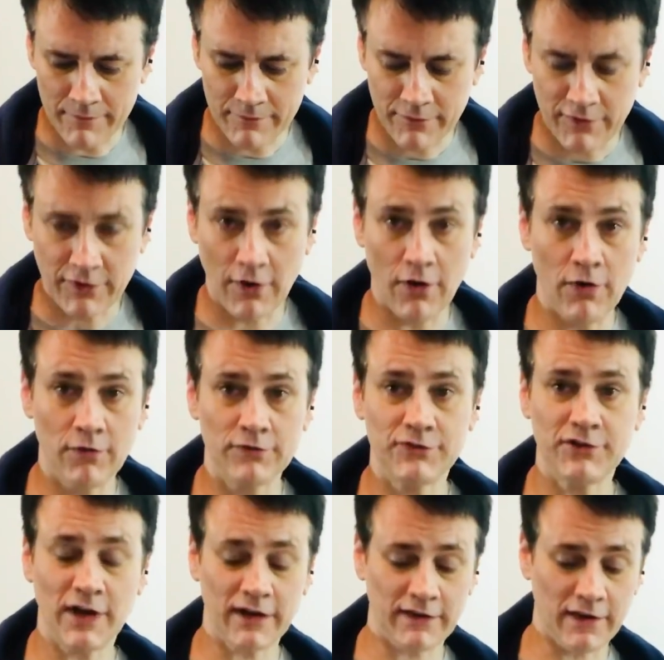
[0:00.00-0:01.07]
So
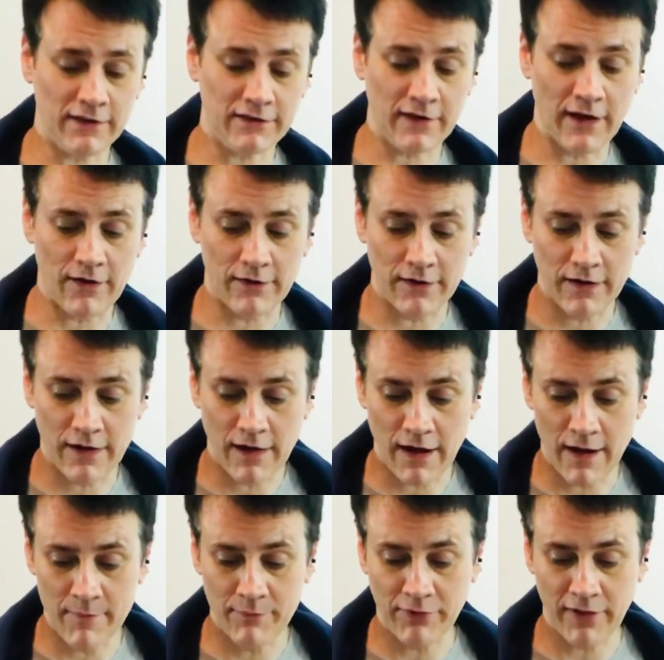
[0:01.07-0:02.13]
check this out.
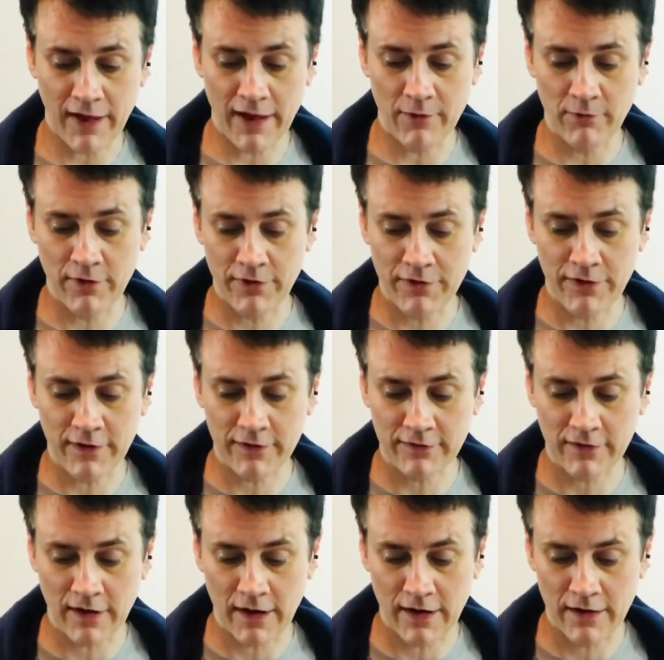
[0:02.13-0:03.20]
I'm playing with
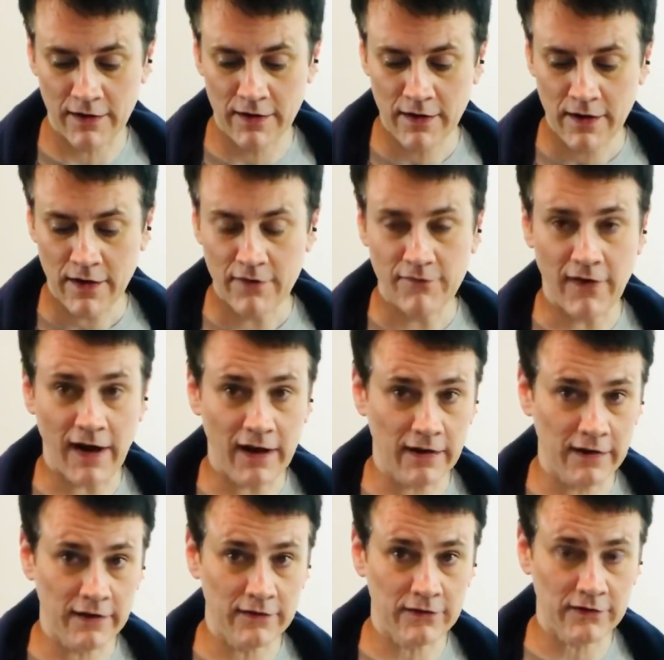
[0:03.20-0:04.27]
this
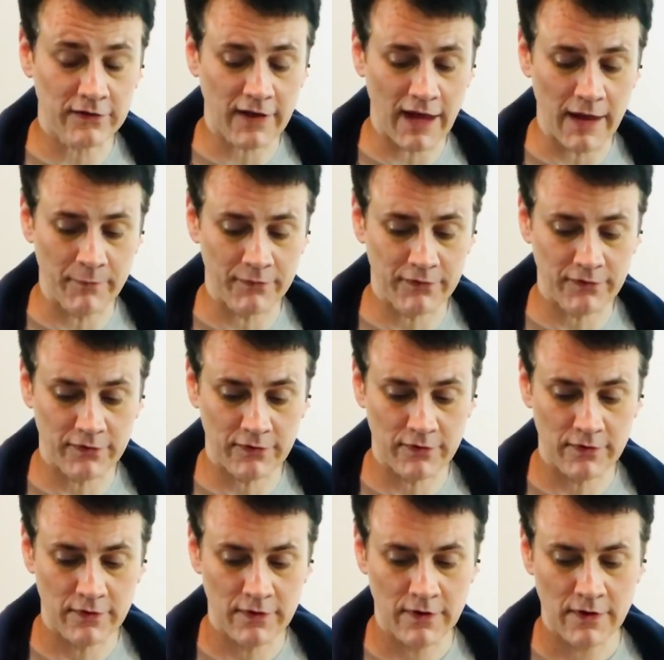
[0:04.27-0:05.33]
Violin Scapes
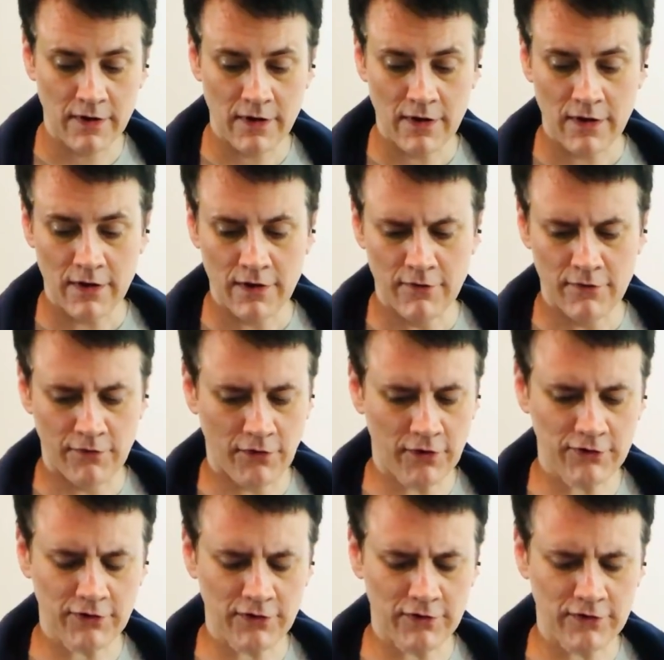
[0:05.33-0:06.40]

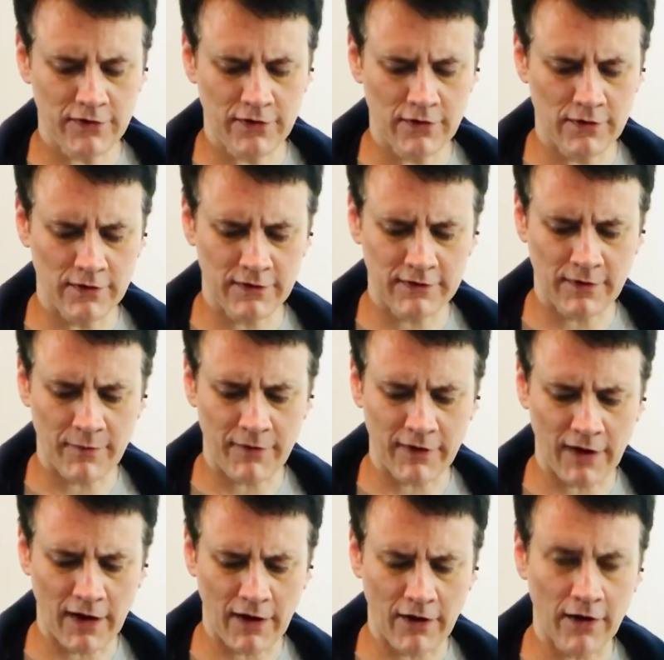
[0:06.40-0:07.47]
version 2. It's something
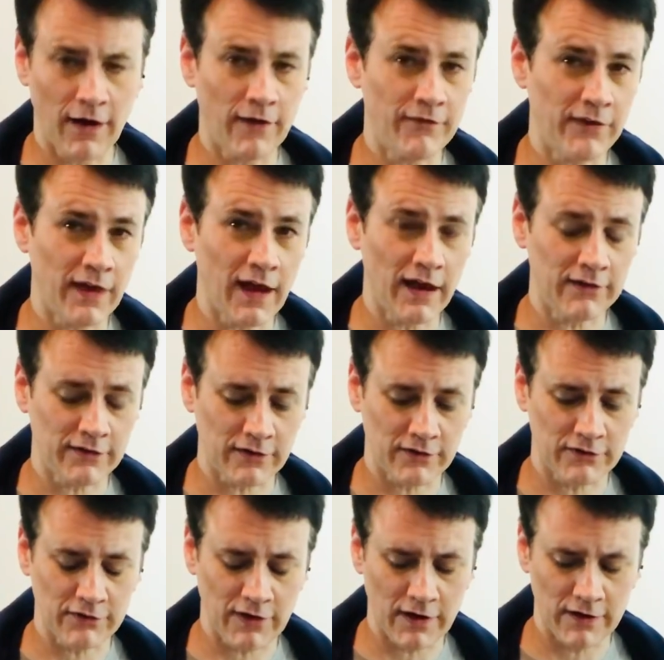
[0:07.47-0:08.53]
I got off the Axe
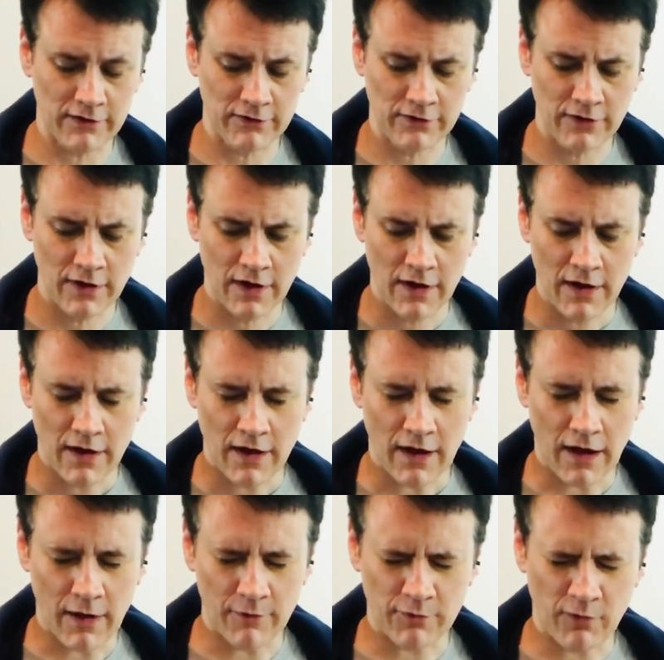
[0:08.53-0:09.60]
Exchange.
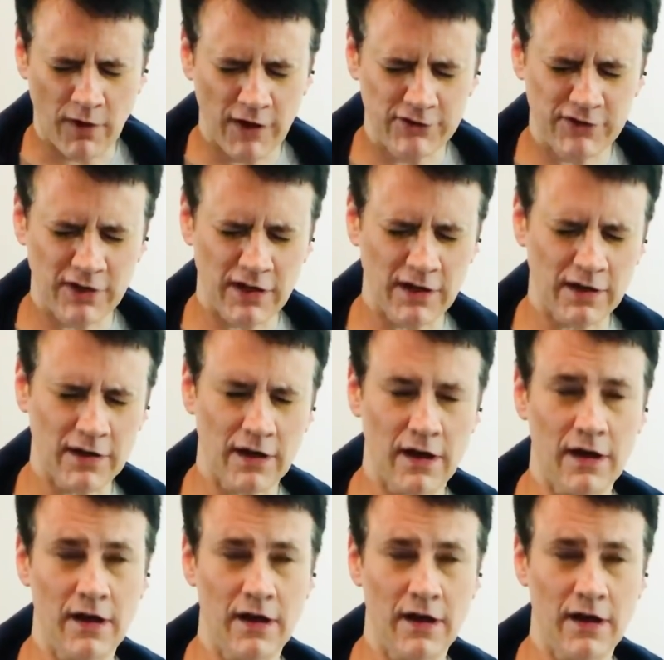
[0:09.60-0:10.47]
I was watching